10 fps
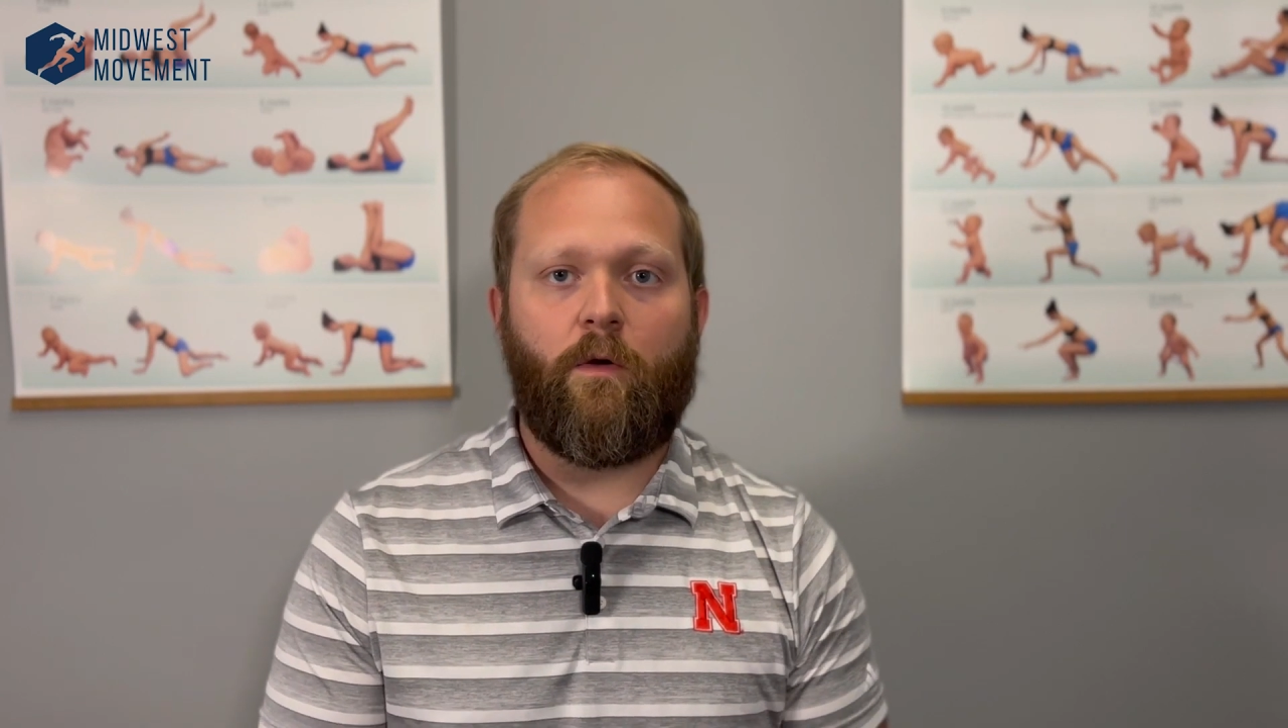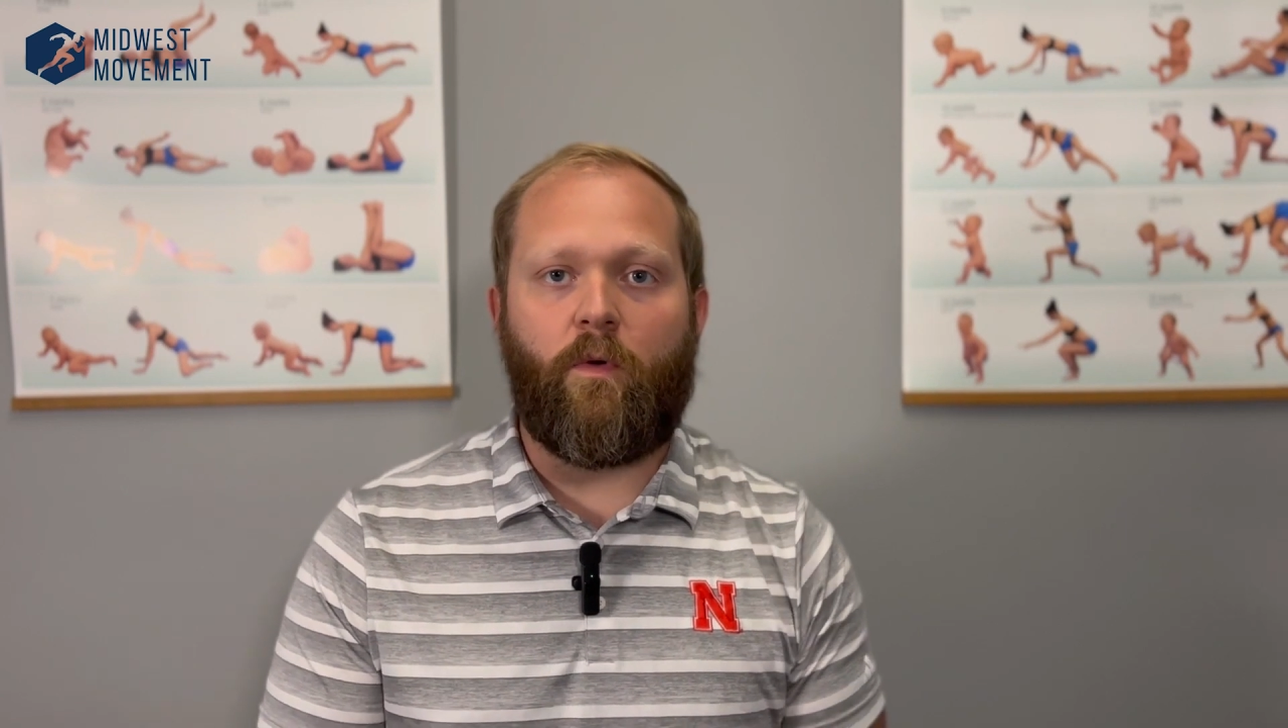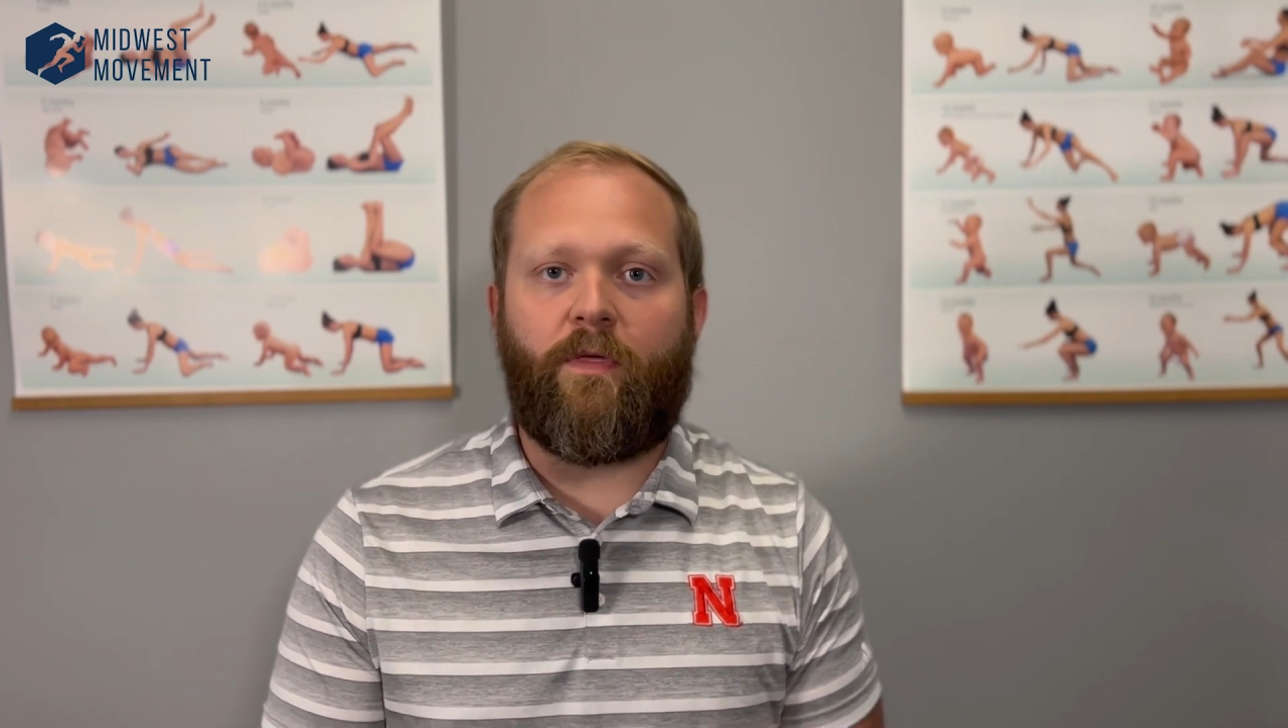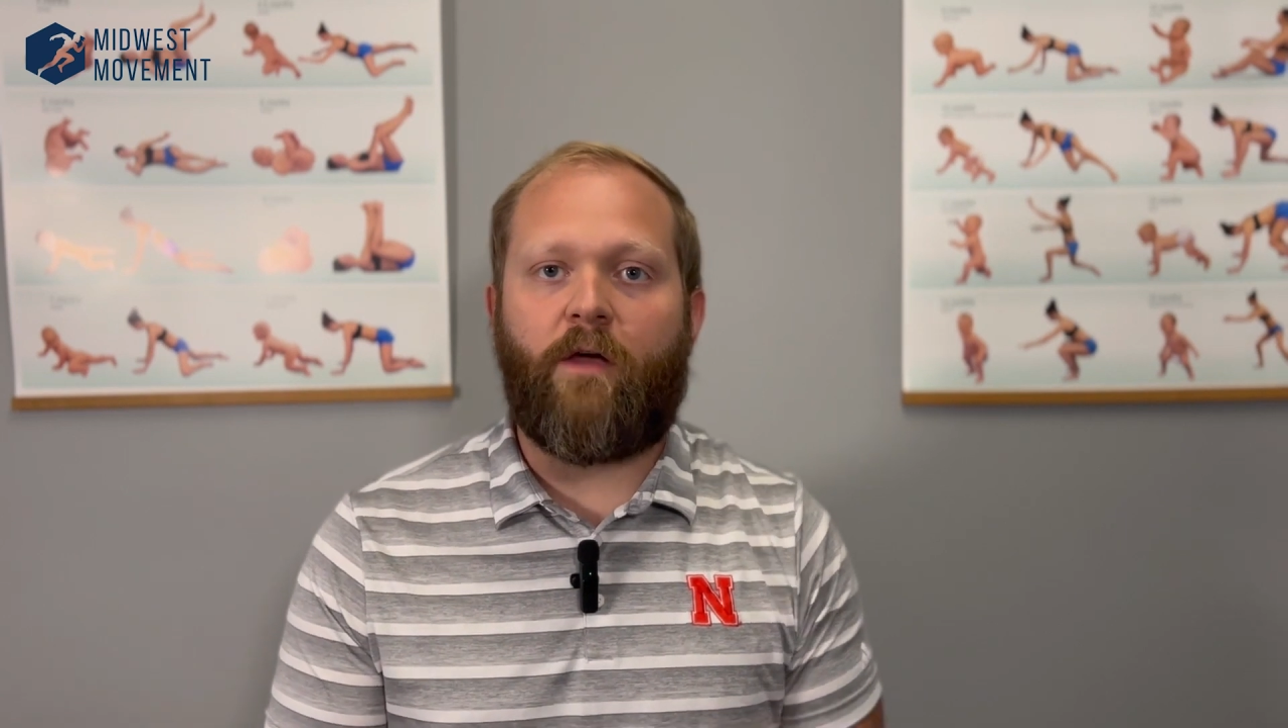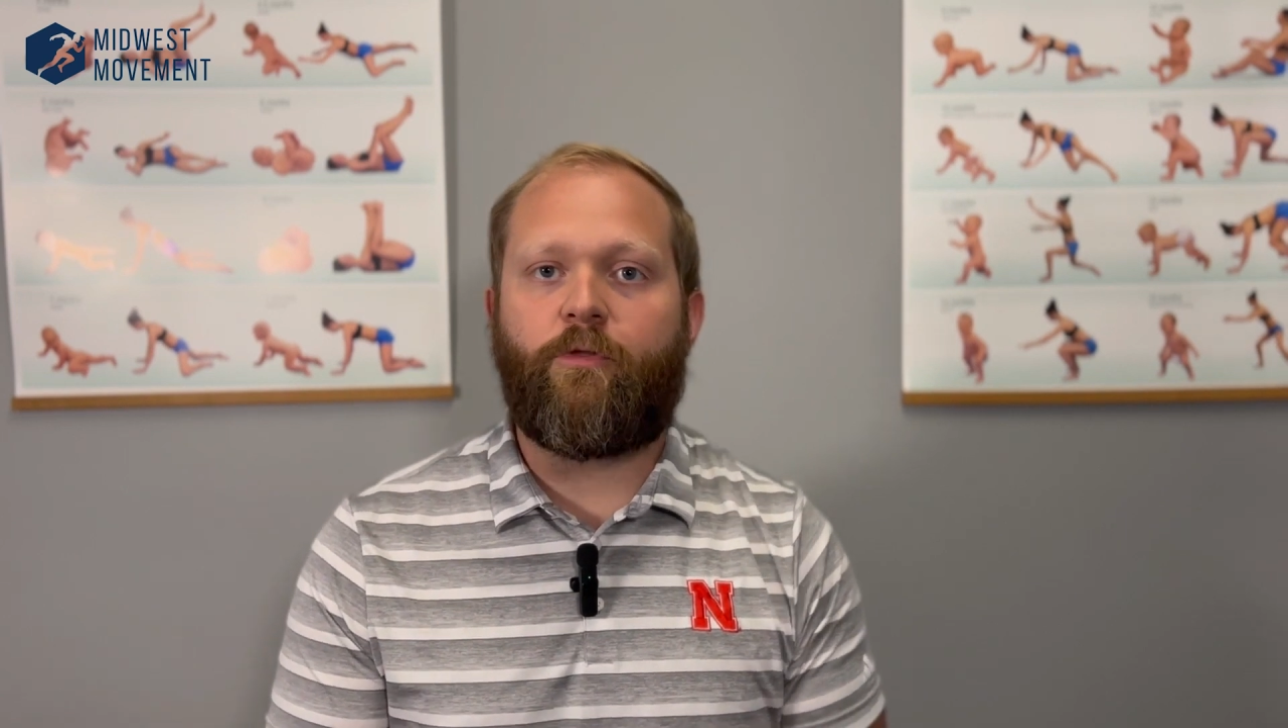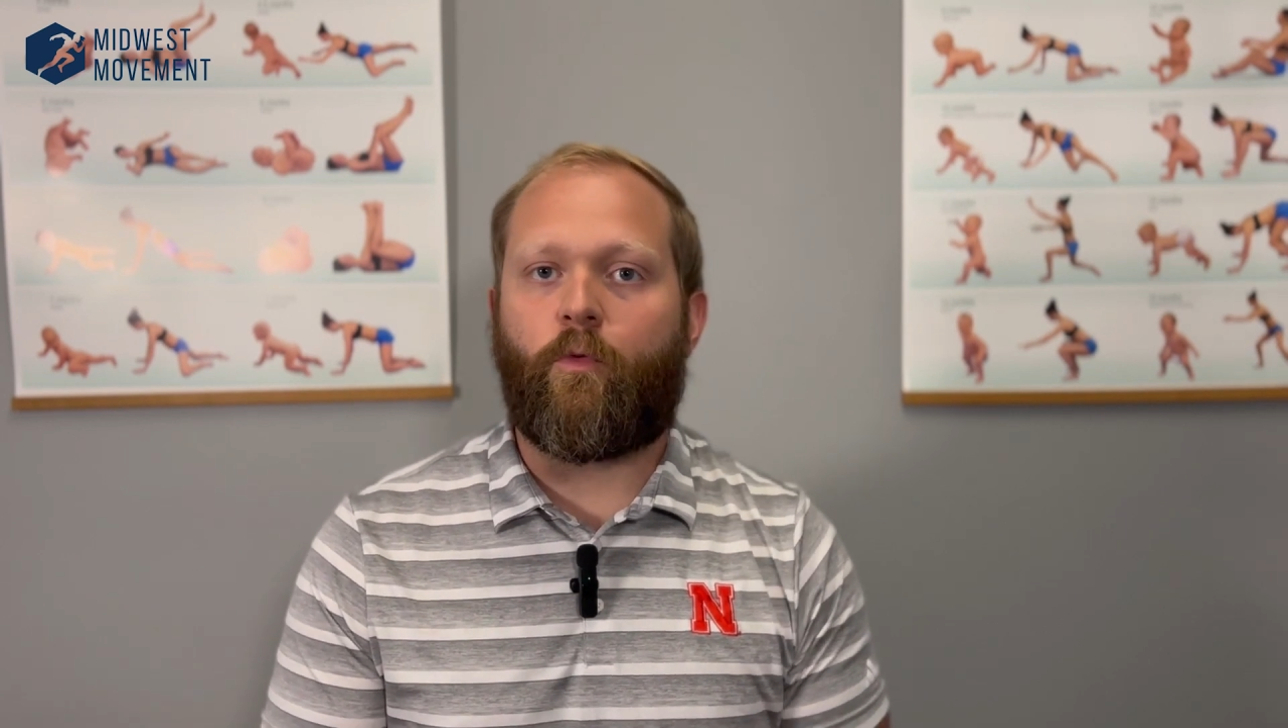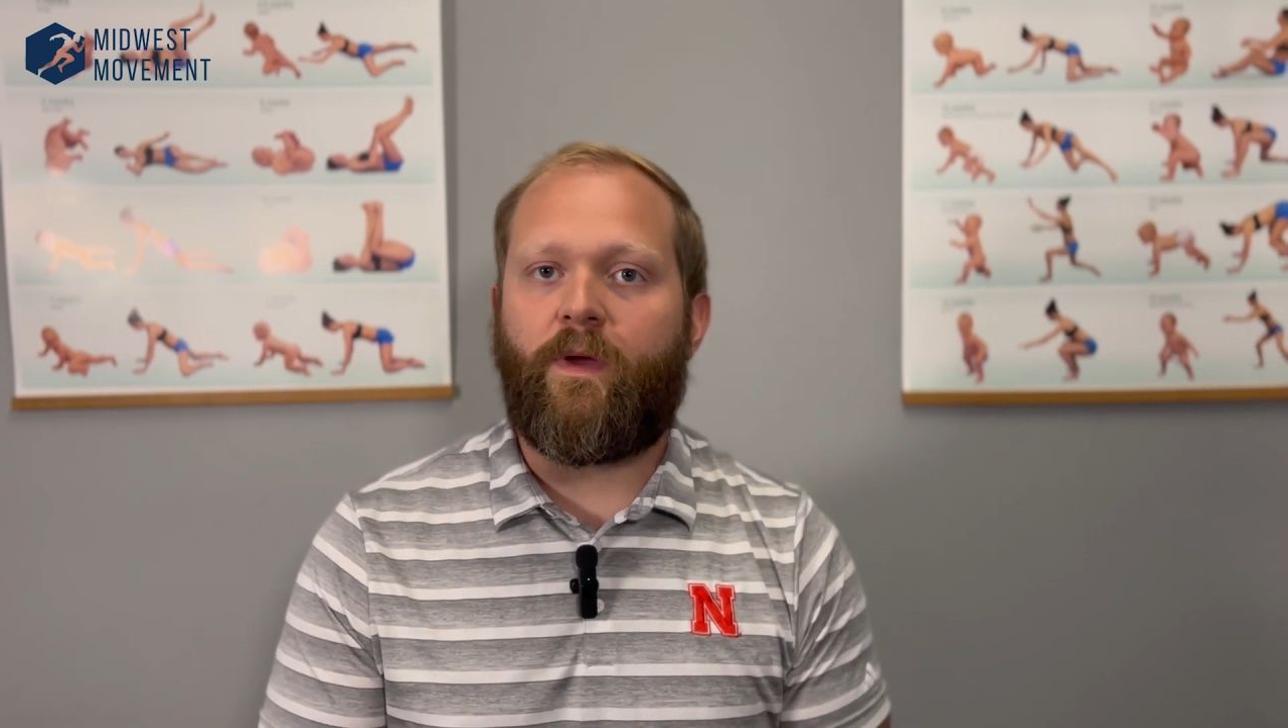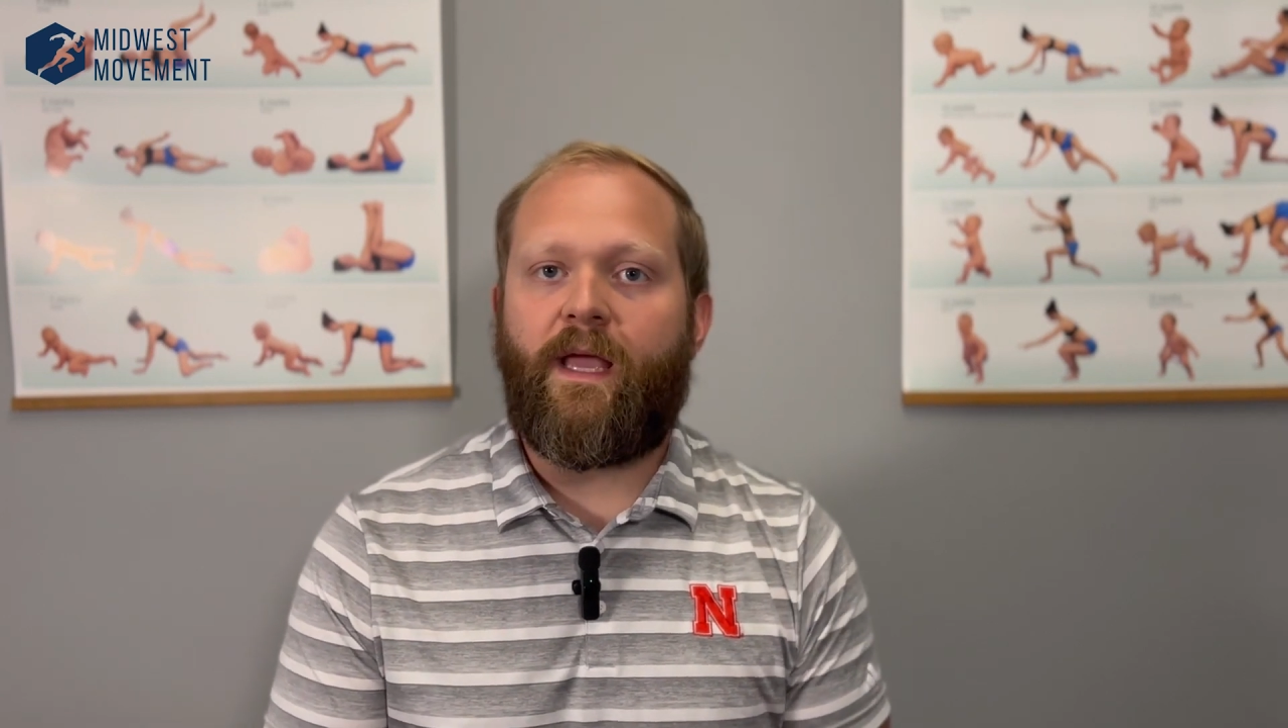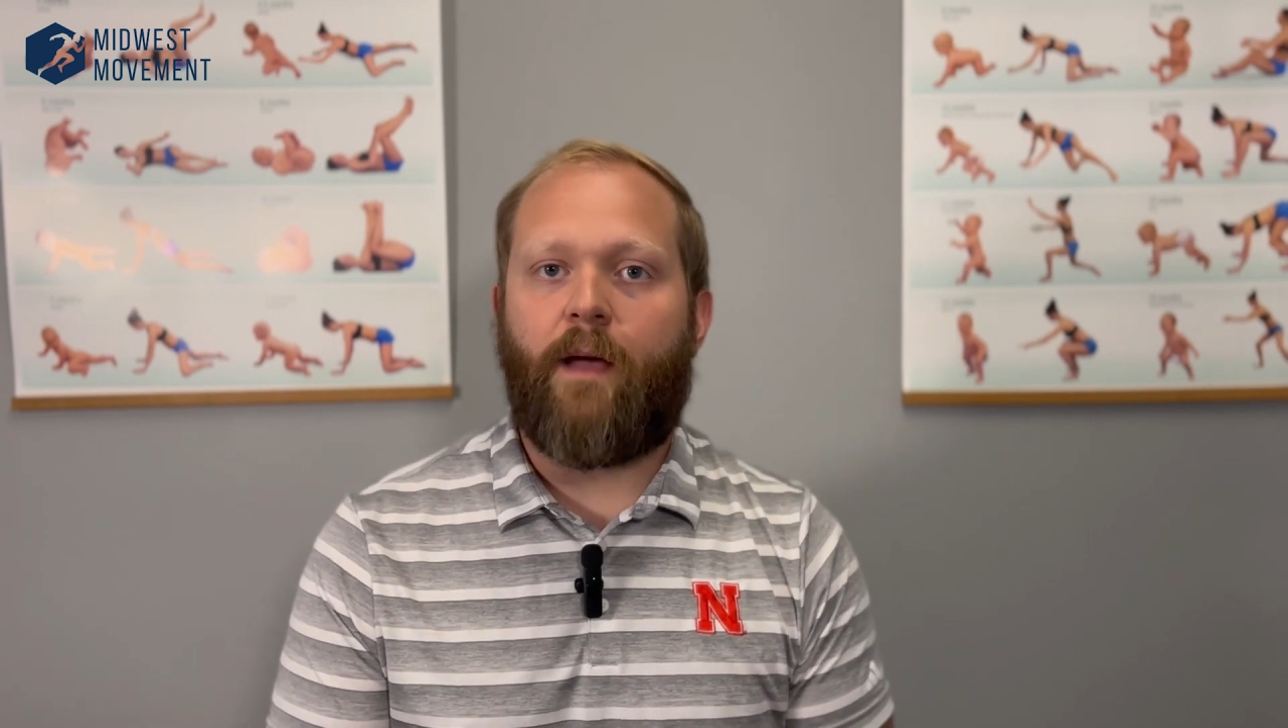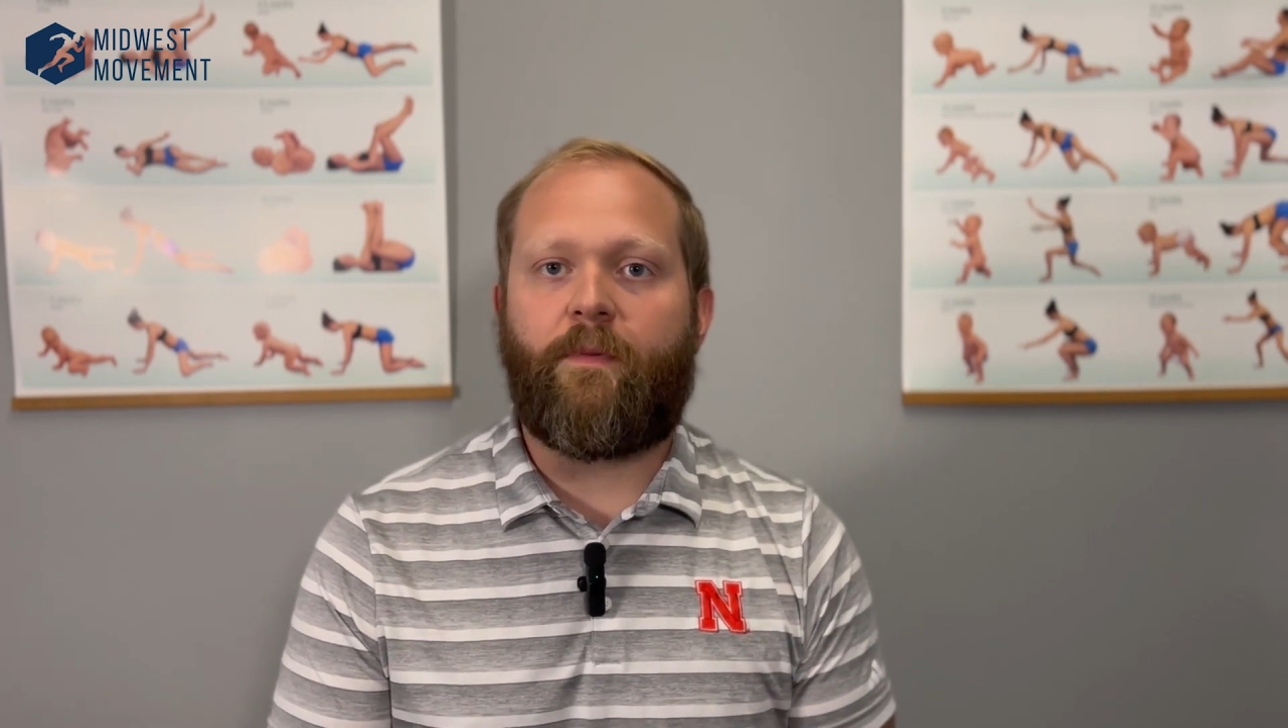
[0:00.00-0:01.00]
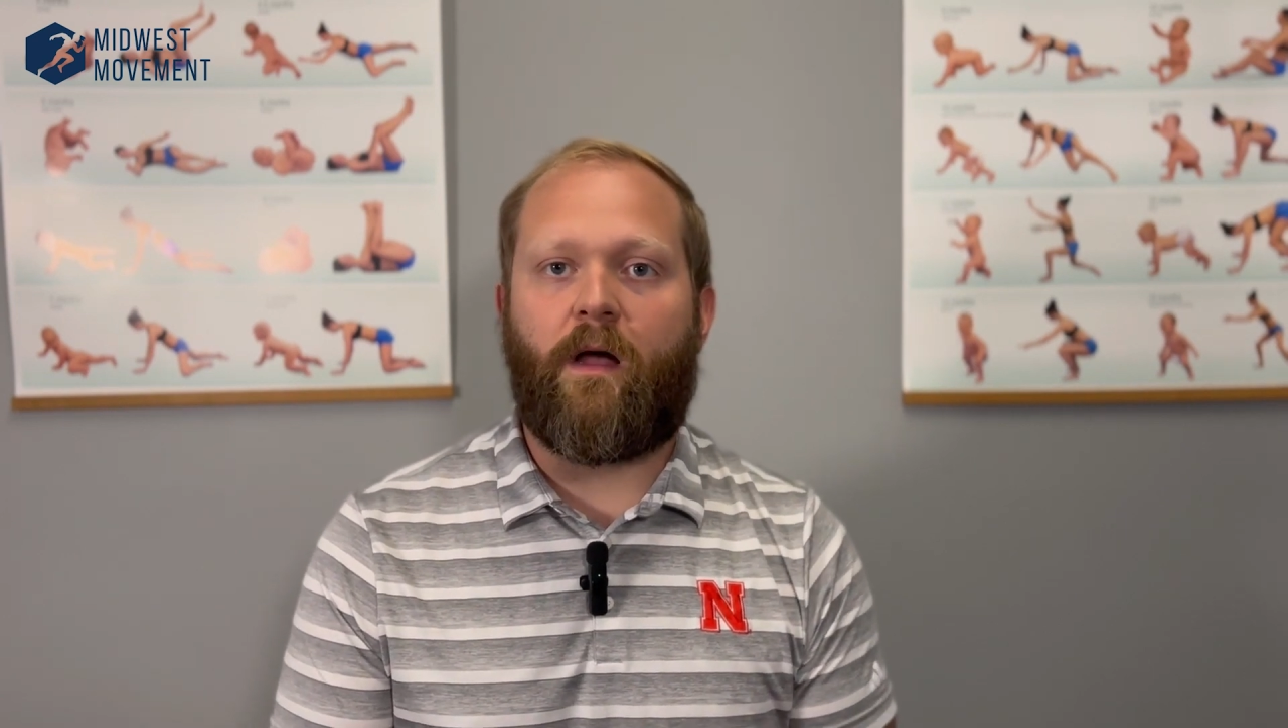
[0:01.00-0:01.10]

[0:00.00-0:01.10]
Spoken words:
without the rehab